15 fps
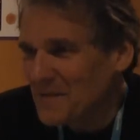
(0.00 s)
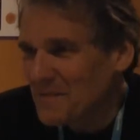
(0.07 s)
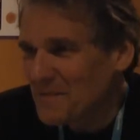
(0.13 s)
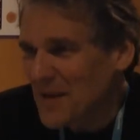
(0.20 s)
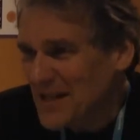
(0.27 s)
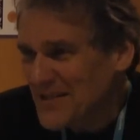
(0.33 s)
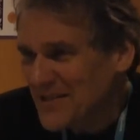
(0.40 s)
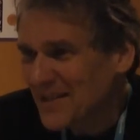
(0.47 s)

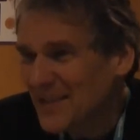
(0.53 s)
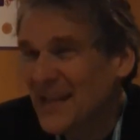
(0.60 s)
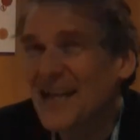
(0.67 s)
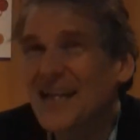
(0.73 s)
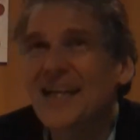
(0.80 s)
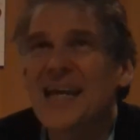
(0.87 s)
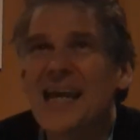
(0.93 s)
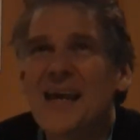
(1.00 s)
basically
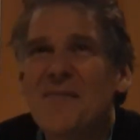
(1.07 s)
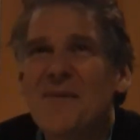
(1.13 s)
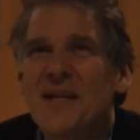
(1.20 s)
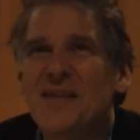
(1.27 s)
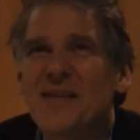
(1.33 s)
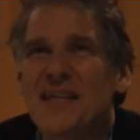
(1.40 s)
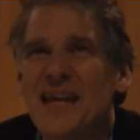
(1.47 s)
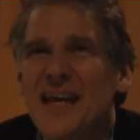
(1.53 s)
kind of came in
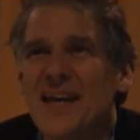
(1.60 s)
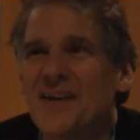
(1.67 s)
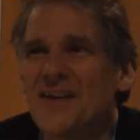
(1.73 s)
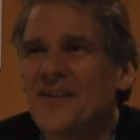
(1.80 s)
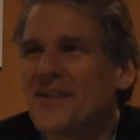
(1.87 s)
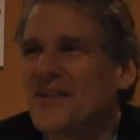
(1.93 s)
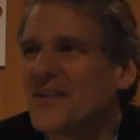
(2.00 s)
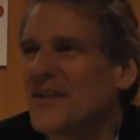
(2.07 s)
at the
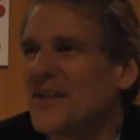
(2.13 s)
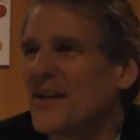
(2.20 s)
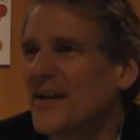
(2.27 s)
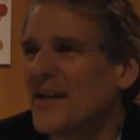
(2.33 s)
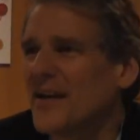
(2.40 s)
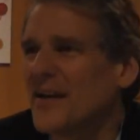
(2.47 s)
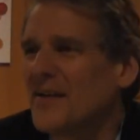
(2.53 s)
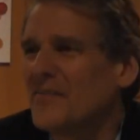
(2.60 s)
end.
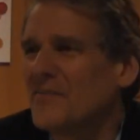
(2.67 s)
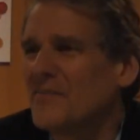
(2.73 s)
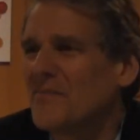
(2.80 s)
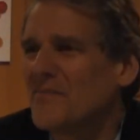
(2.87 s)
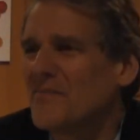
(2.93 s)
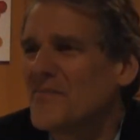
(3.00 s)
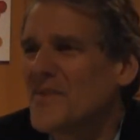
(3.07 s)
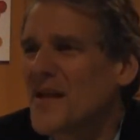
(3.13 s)

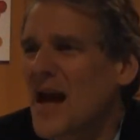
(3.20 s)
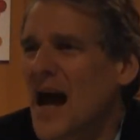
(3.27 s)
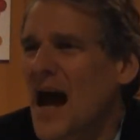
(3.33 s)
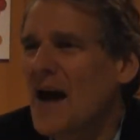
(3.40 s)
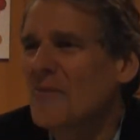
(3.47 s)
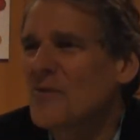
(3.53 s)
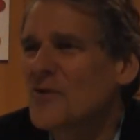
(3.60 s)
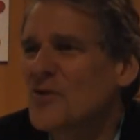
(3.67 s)

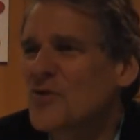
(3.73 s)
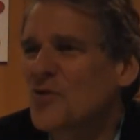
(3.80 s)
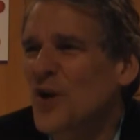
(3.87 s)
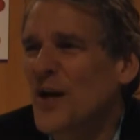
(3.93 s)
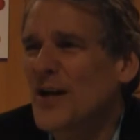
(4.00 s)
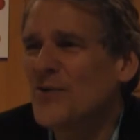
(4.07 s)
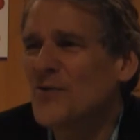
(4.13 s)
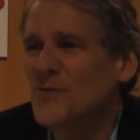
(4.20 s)
I was
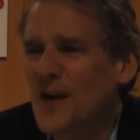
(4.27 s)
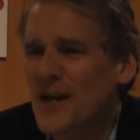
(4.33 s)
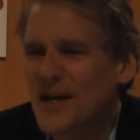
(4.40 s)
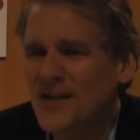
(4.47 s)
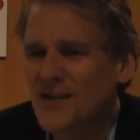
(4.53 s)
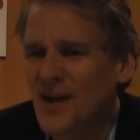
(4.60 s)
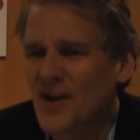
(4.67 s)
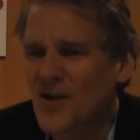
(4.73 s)
trying to
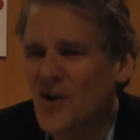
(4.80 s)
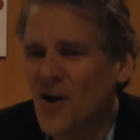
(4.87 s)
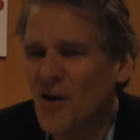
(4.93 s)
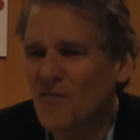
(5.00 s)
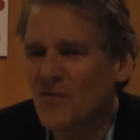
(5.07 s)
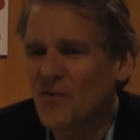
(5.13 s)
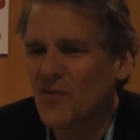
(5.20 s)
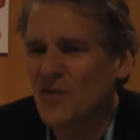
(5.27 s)
write a
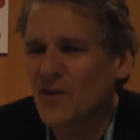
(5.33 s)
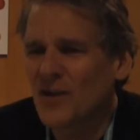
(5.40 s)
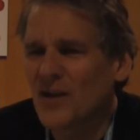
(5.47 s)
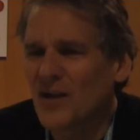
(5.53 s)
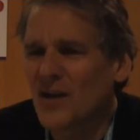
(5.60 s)
novel